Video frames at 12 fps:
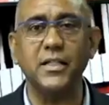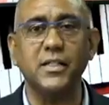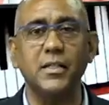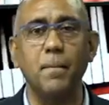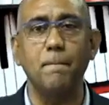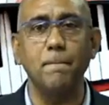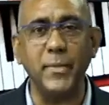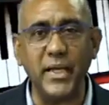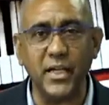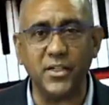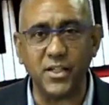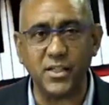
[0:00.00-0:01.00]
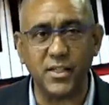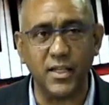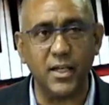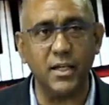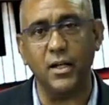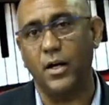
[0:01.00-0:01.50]
the major
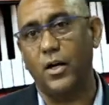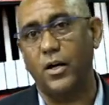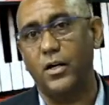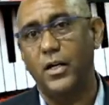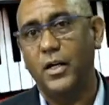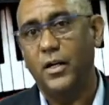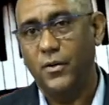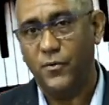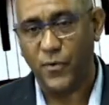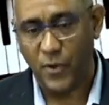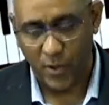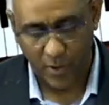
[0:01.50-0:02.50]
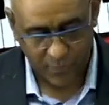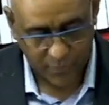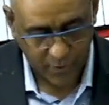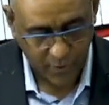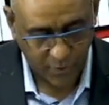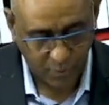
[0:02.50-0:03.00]
scale, or for
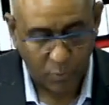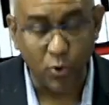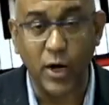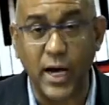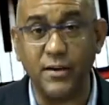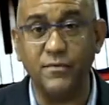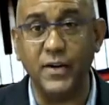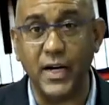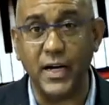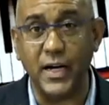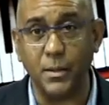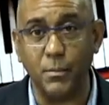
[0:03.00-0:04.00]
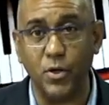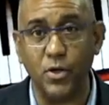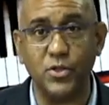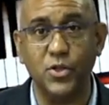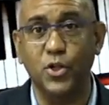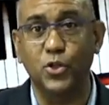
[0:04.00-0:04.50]
the more advanced among us,
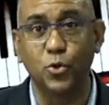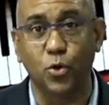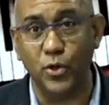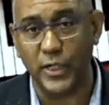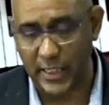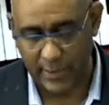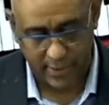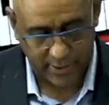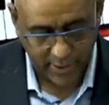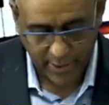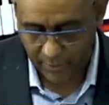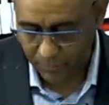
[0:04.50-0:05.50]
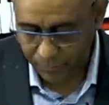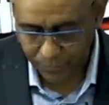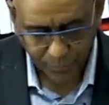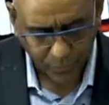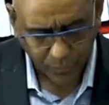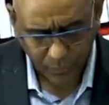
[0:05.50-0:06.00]
the Dorian scale.
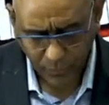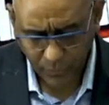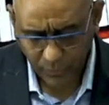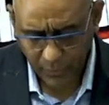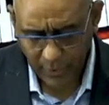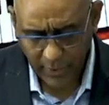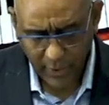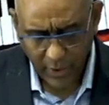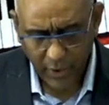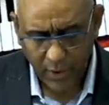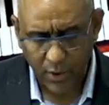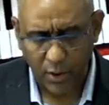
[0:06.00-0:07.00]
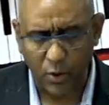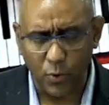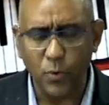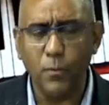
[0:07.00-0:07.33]
Now,